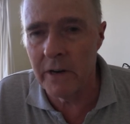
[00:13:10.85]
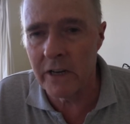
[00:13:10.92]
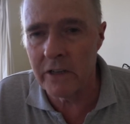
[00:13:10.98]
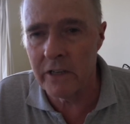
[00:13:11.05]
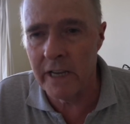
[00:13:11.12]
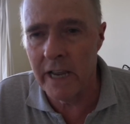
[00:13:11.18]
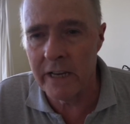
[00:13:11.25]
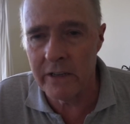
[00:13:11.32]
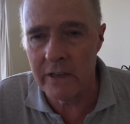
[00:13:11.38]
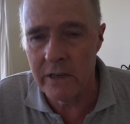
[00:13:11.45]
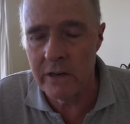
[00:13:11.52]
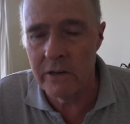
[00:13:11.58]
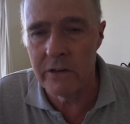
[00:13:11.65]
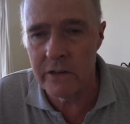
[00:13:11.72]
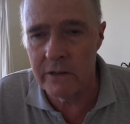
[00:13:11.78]
actually had to
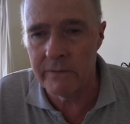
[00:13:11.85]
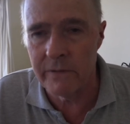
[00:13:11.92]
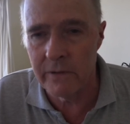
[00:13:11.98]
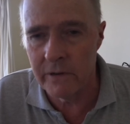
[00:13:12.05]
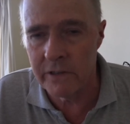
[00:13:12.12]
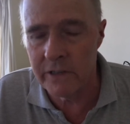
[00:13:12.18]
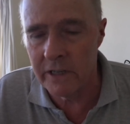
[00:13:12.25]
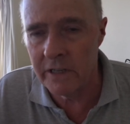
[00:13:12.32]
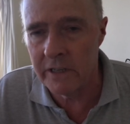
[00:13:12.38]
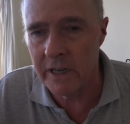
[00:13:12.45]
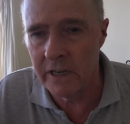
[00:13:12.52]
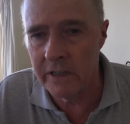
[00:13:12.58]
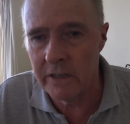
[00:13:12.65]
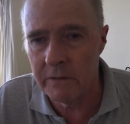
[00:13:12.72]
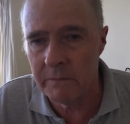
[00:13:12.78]
use it for its
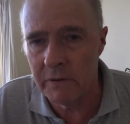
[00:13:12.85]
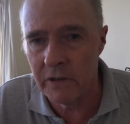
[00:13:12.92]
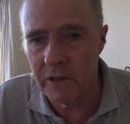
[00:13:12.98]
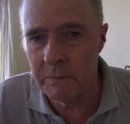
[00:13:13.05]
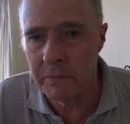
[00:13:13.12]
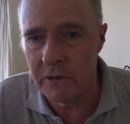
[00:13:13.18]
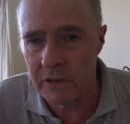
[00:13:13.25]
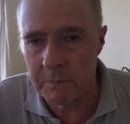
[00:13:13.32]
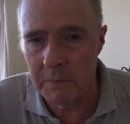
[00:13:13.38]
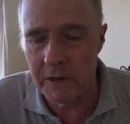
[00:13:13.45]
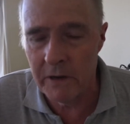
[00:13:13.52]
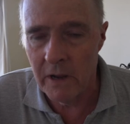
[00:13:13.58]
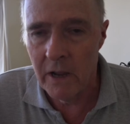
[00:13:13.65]
intended purpose, but